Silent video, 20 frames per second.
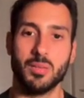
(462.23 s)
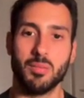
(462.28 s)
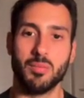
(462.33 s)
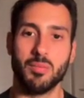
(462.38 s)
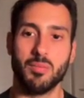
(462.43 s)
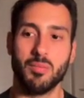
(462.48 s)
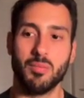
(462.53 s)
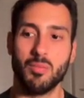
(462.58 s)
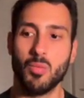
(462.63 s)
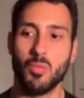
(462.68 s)

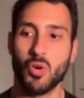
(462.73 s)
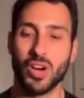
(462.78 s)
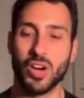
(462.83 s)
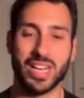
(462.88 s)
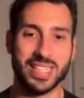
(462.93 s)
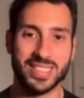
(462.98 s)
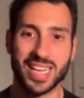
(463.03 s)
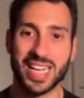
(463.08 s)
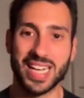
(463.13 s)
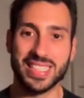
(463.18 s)
more
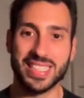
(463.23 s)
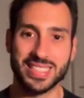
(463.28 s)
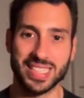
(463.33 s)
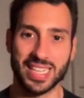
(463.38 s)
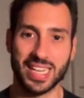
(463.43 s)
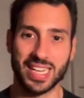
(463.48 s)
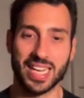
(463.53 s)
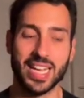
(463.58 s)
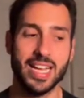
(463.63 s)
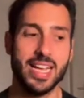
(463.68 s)

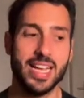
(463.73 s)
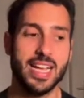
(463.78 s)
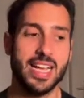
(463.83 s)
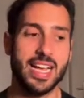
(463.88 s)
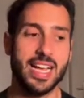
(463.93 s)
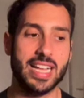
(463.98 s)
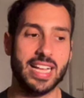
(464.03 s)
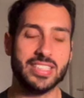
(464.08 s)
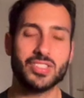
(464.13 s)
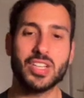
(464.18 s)
enticing.
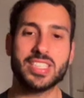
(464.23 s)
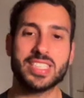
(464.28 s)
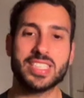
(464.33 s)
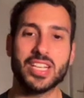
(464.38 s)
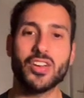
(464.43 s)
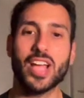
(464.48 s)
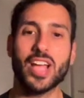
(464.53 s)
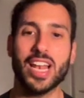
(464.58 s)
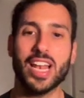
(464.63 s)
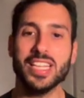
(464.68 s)
And so I said,
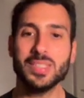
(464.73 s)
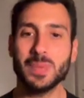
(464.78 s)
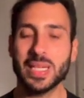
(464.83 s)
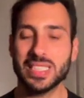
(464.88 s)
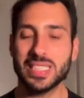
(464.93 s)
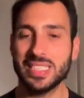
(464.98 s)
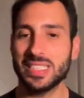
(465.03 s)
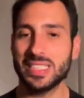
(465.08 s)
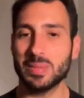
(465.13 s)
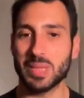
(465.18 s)
okay, let's make
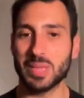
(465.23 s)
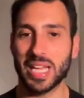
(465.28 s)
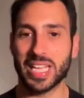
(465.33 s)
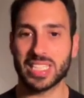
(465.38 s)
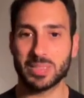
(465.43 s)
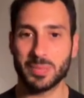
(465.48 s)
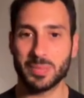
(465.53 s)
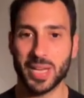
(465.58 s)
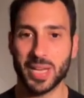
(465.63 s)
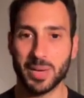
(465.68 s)
this an
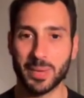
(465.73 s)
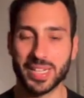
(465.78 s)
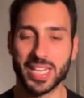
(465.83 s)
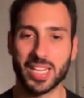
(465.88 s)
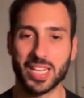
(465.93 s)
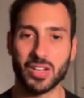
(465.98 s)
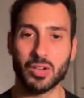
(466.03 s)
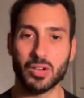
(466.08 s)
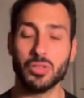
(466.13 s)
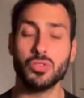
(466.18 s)
experiment.
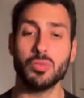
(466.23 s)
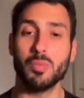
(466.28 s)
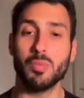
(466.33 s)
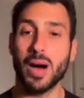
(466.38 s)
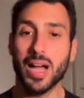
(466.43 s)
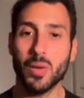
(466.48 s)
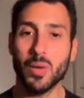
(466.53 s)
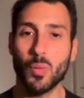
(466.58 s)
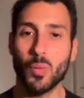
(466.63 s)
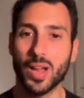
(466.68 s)
I'm going to buy
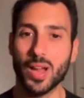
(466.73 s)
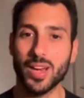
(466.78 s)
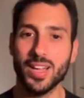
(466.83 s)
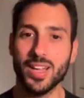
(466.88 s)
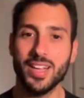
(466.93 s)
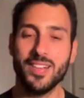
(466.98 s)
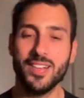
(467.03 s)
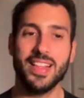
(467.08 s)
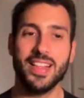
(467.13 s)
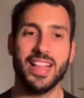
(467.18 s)
one.
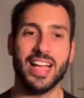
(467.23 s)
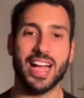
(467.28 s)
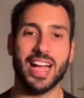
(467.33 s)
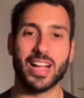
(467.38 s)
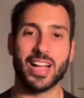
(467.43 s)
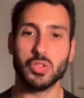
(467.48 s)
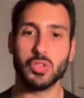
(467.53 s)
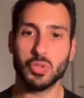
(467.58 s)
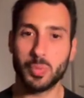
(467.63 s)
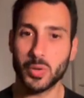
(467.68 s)
I'm
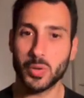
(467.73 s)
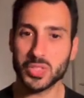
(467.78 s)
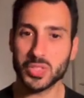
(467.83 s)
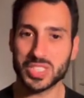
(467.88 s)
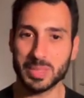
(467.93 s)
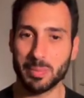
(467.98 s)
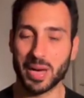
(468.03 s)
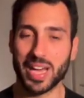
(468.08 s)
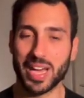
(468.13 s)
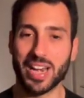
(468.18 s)
going to post
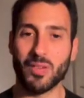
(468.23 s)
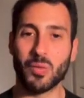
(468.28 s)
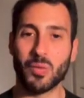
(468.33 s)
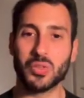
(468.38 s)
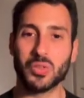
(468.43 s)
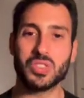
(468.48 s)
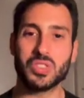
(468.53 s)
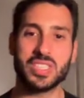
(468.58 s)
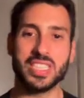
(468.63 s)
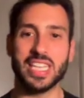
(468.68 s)
about it. I want to
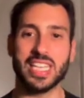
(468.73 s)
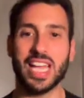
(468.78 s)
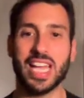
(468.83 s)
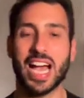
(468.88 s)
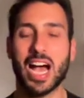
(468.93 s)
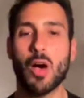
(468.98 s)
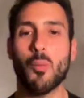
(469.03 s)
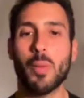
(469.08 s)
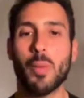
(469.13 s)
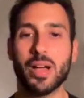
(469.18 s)
see
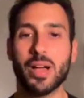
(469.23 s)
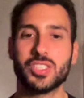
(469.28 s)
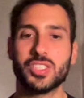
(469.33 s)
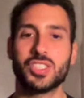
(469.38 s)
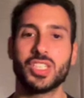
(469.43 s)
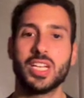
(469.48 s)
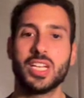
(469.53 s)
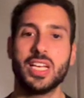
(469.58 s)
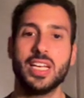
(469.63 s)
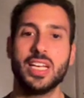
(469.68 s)
how much
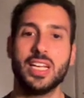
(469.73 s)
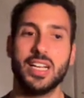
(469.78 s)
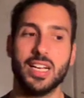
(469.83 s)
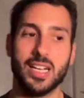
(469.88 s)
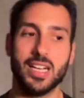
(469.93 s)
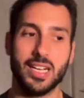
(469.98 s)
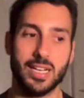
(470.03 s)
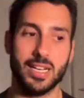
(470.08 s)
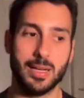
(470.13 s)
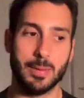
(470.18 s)

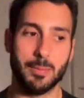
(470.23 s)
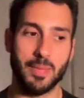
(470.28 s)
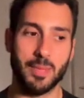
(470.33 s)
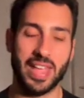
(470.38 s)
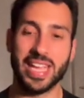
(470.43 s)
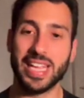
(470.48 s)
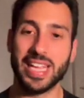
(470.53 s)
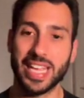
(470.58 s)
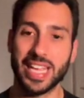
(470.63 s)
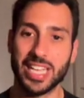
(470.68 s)

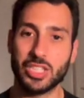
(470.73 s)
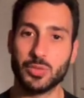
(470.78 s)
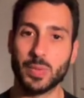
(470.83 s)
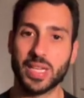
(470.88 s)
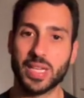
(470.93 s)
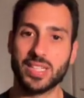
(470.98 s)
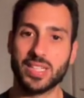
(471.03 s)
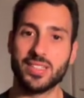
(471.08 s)
engagement